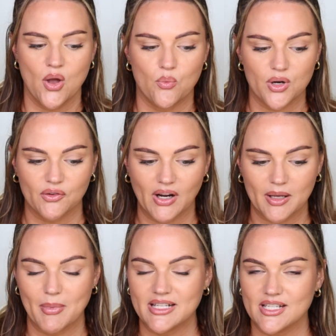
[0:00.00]
Would I
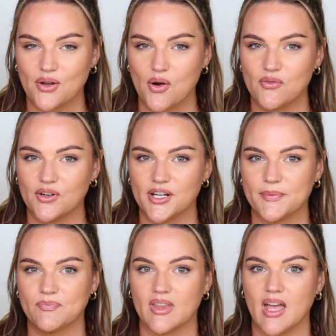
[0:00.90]
recommend it
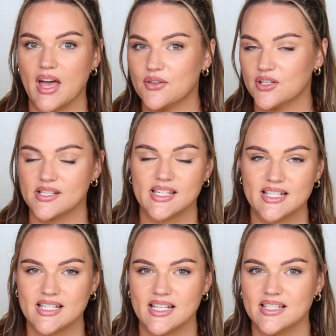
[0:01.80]
over other
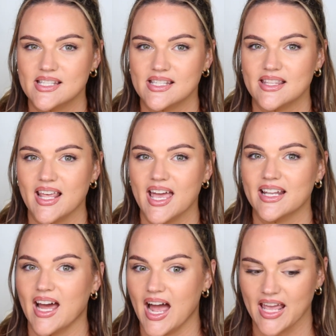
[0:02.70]
skin tints
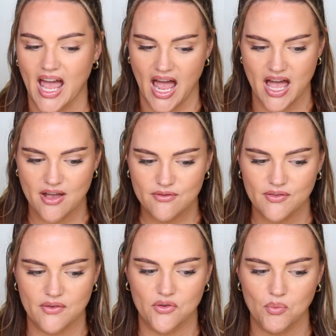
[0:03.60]
that I have?
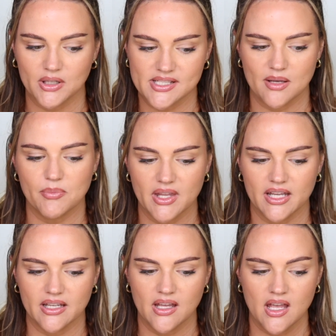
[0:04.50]
If you want
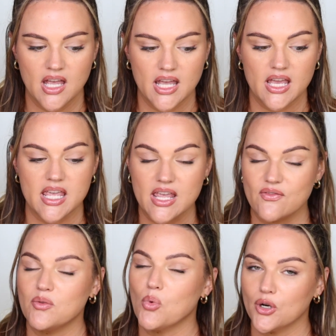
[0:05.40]
something
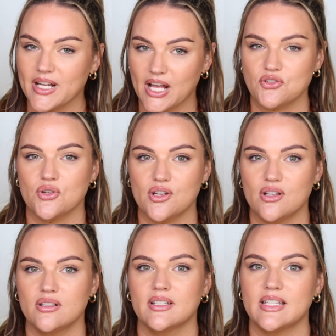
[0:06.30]
even more
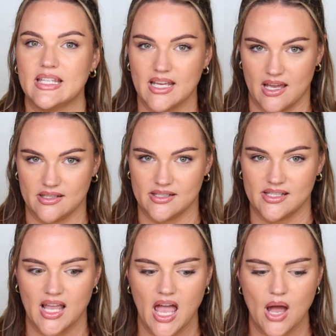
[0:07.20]
natural, yes.
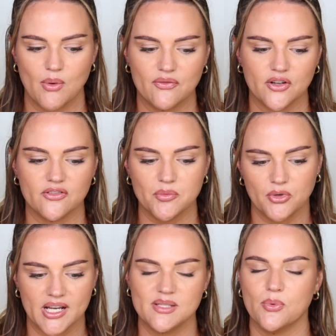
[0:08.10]
However, for
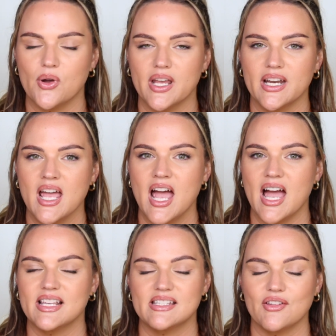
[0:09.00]
price point,
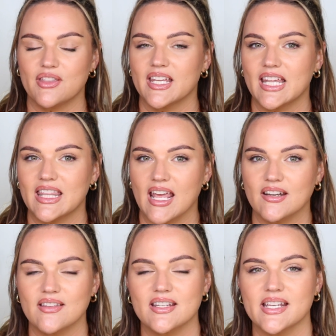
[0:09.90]
I still think at the
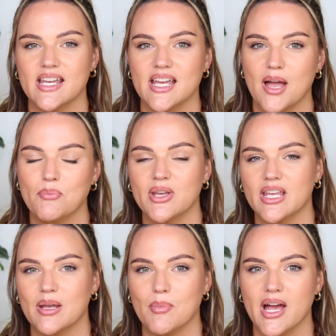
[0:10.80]
end of the day, I'm
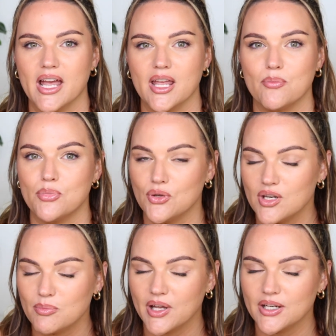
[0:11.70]
picking my
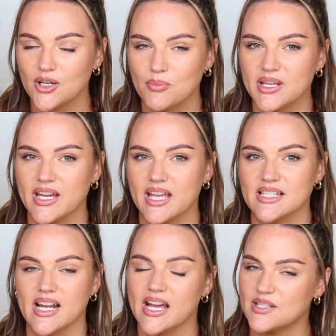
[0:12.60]
beauty blender because
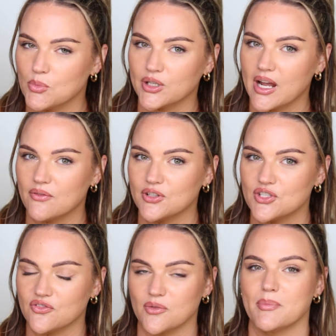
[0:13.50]
it has more
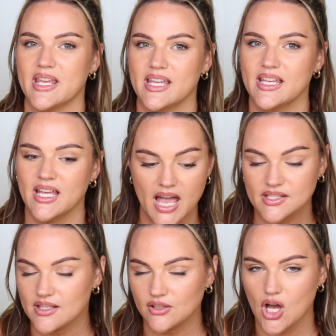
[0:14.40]
coverage for me,
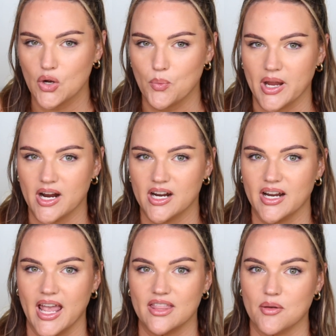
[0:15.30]
has the long
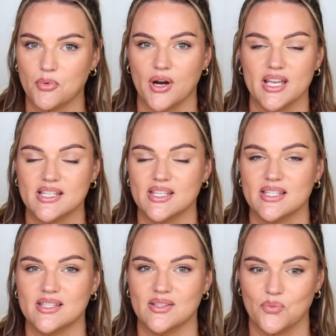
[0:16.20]
wear, and the price
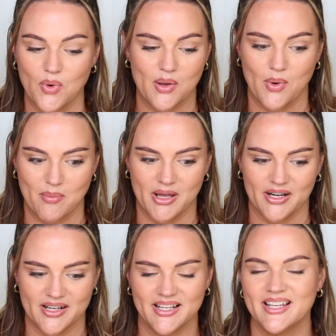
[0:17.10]
is way, way
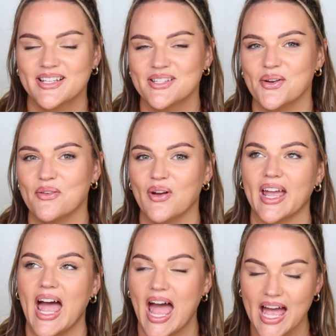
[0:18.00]
better. So if I
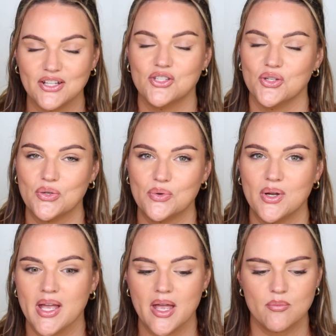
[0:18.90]
had to
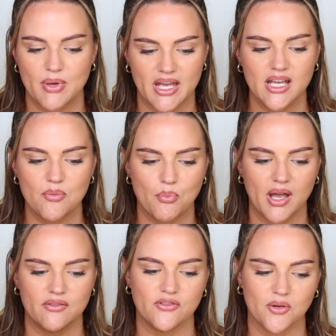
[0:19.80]
pick,
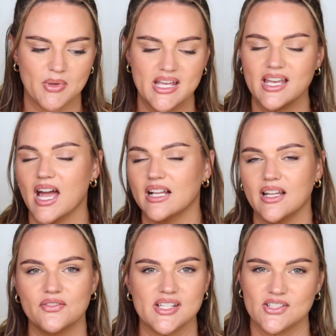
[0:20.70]
but for me, I
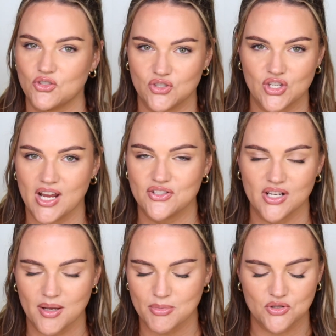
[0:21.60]
love to change it
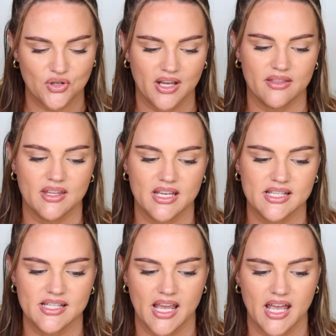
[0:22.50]
up and try
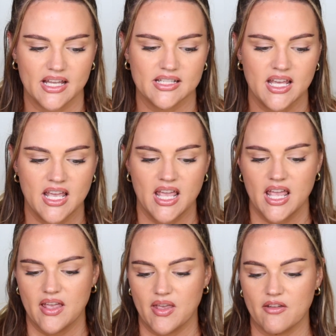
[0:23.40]
things. And
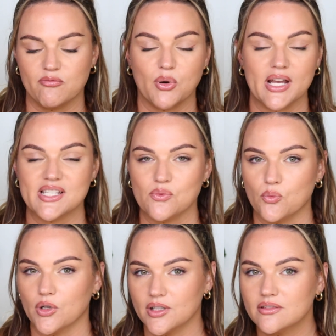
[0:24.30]
if price
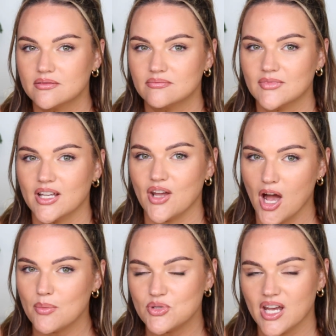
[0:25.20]
weren't an
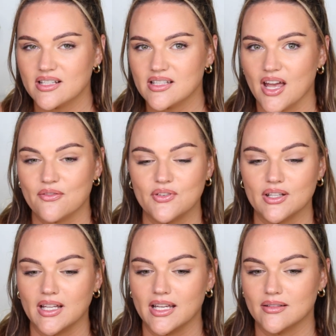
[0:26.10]
object, I
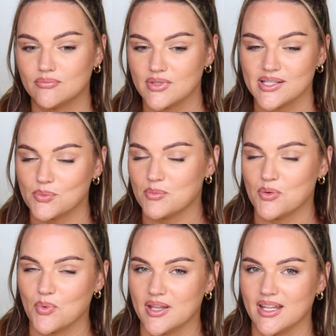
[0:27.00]
feel like this would be
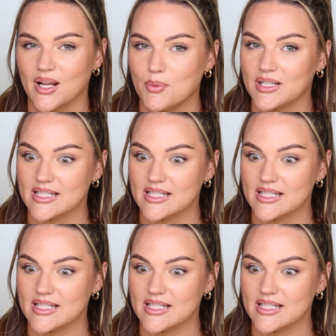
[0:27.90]
one that I would